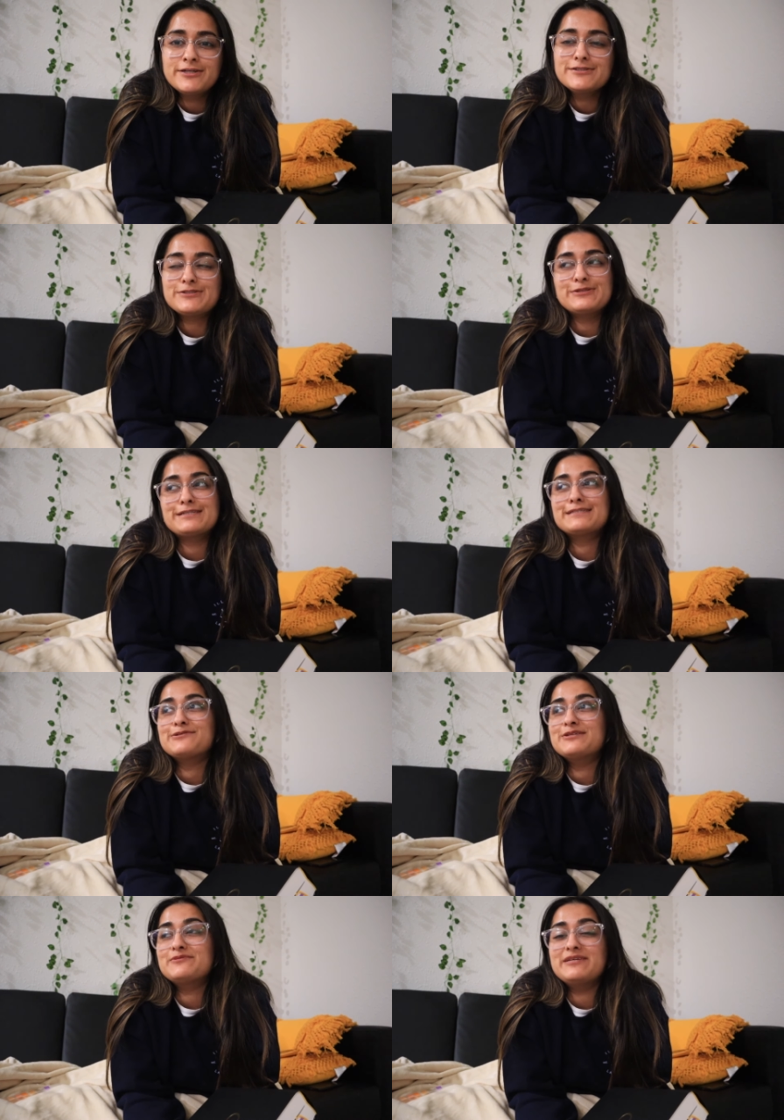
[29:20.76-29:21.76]
so this is
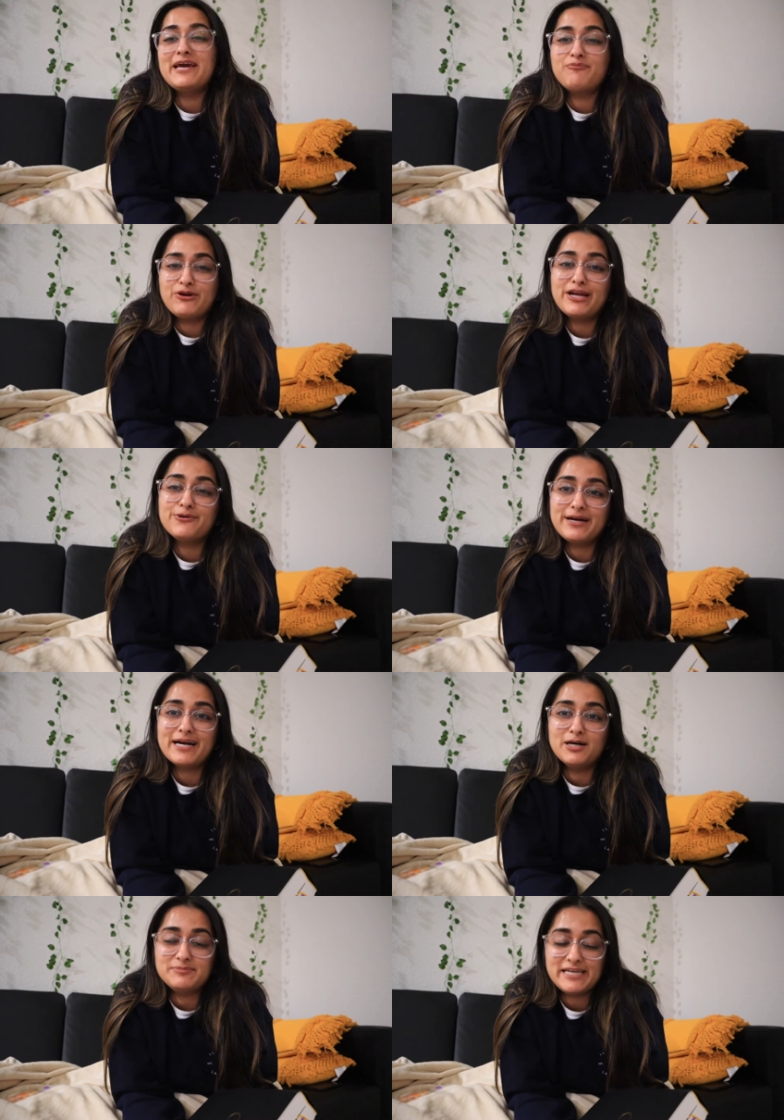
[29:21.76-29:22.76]
going to be a pretty quick
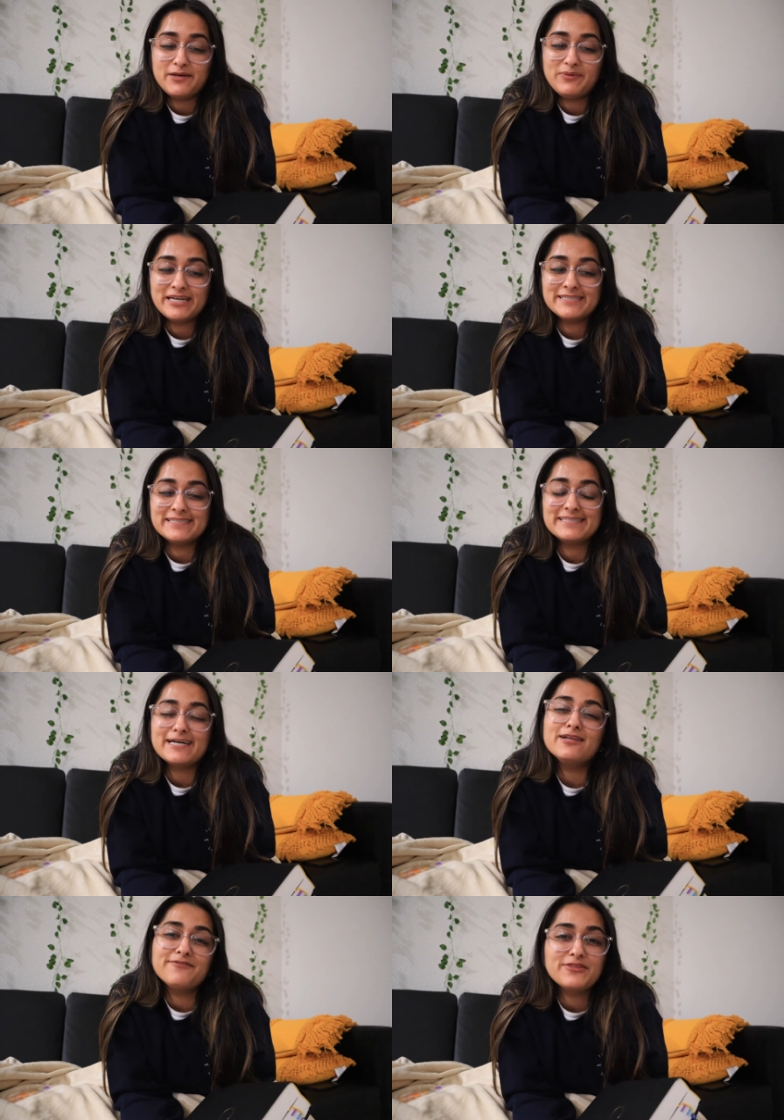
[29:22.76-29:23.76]
update because it's
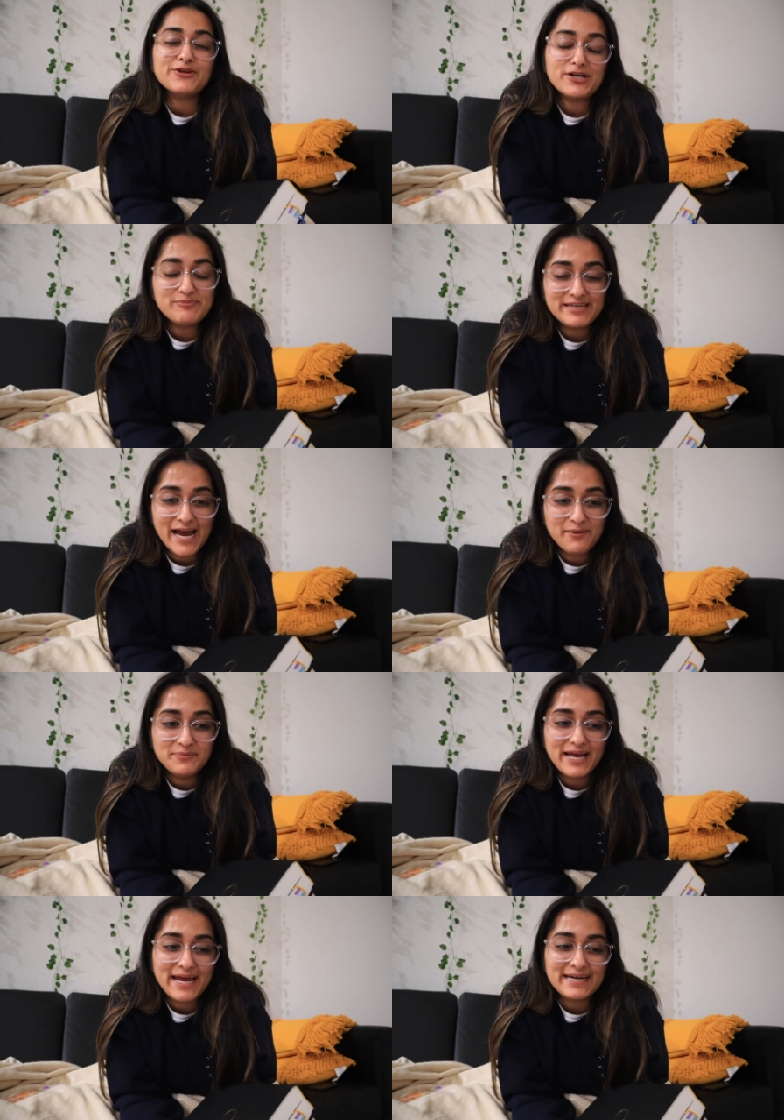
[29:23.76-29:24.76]
11:30 p.m.
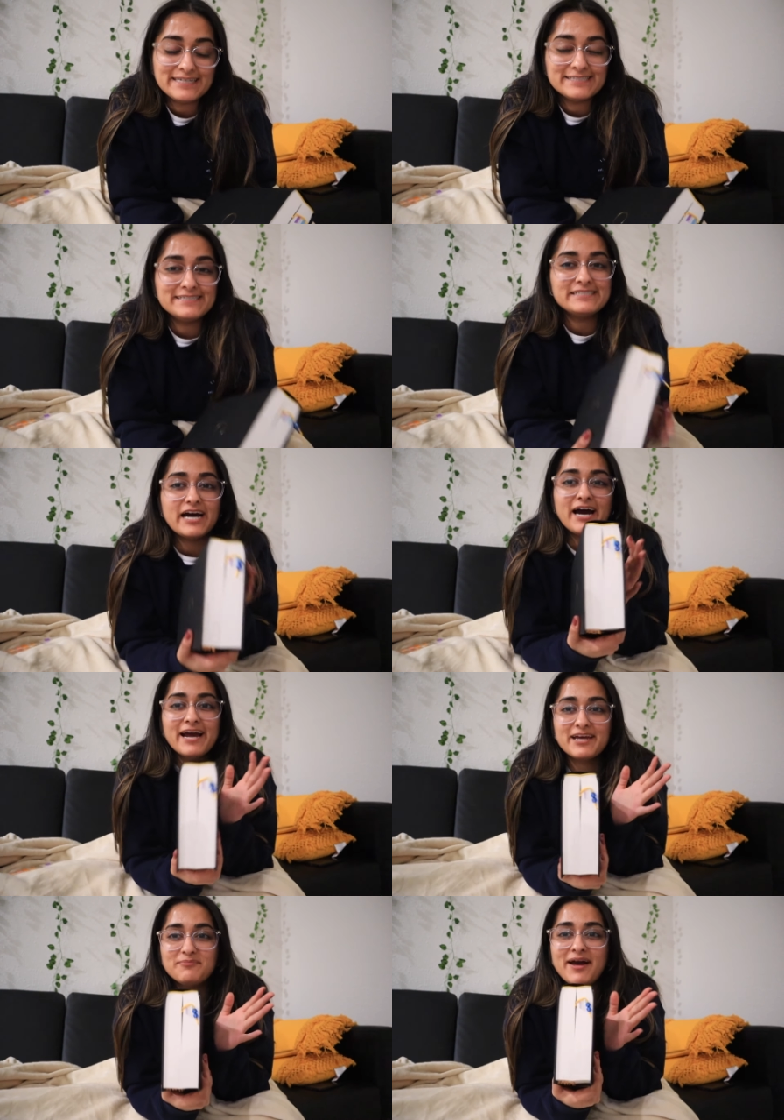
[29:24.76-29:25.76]
and
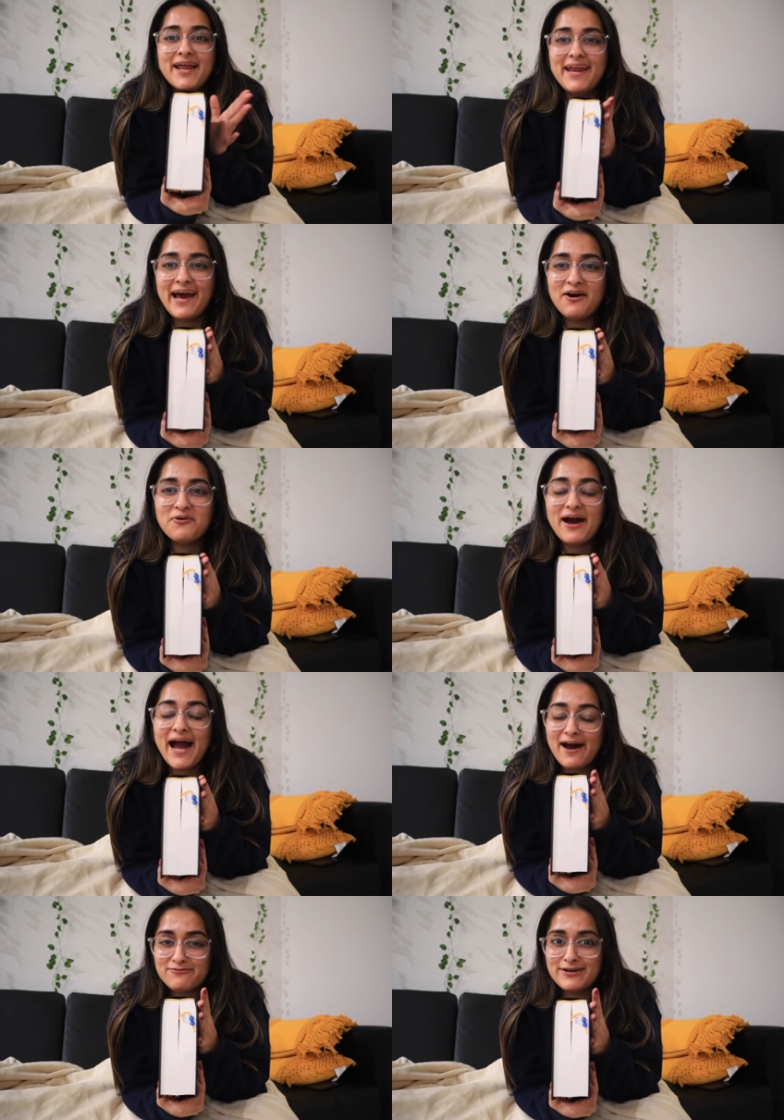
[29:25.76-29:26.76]
I am now
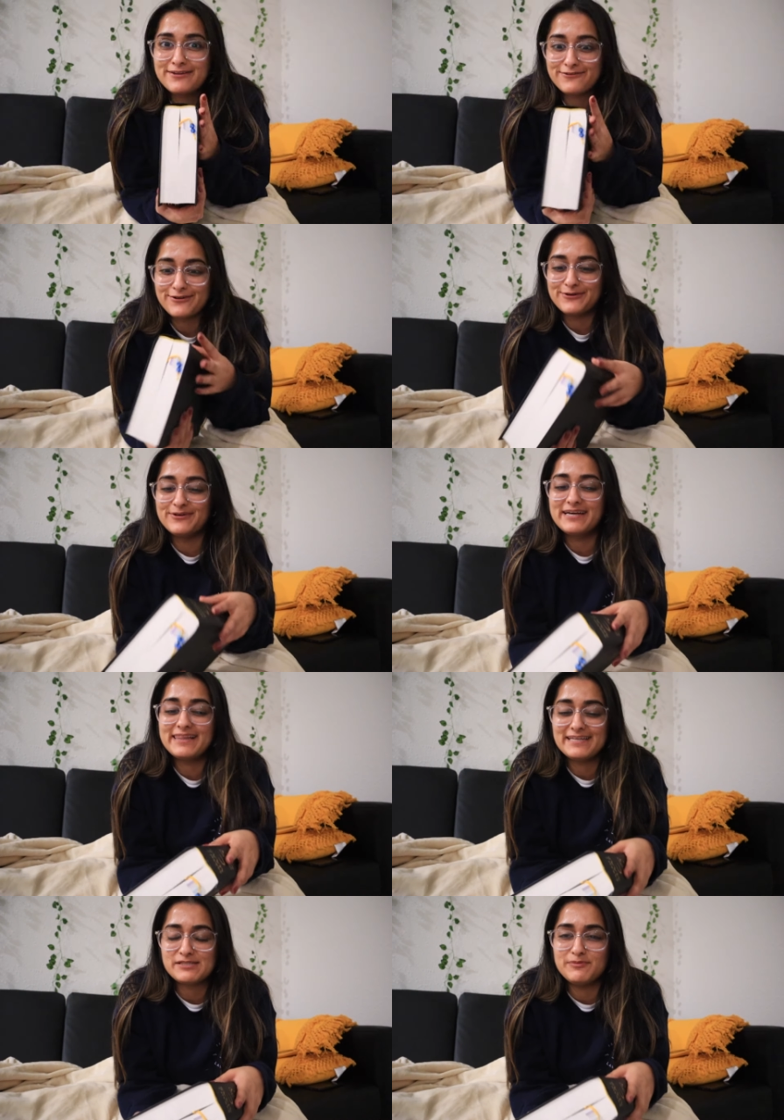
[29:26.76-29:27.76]
halfway through
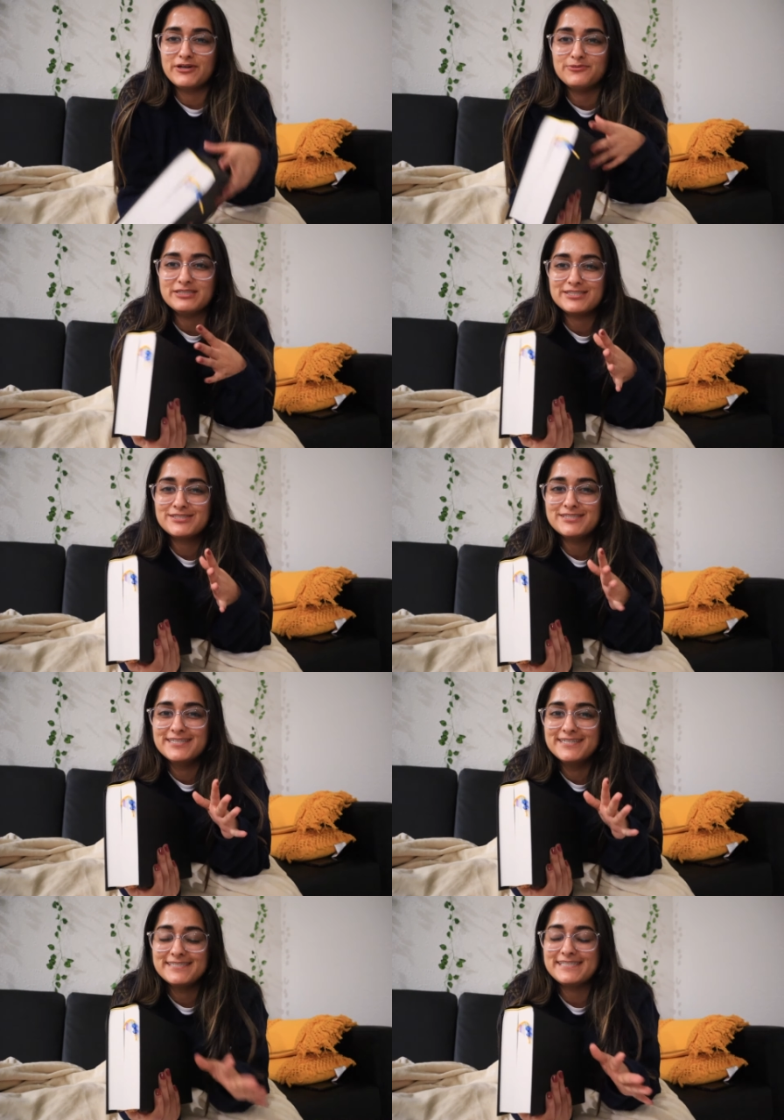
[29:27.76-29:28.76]
this book, which
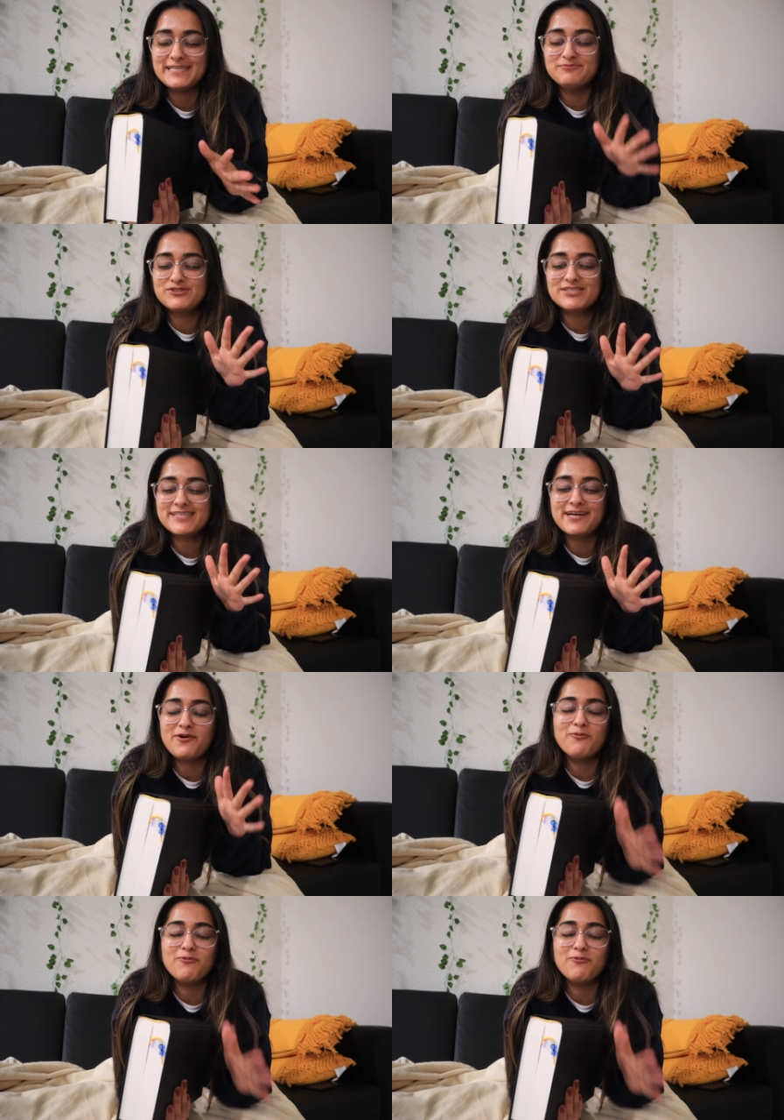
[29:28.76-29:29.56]
seems just like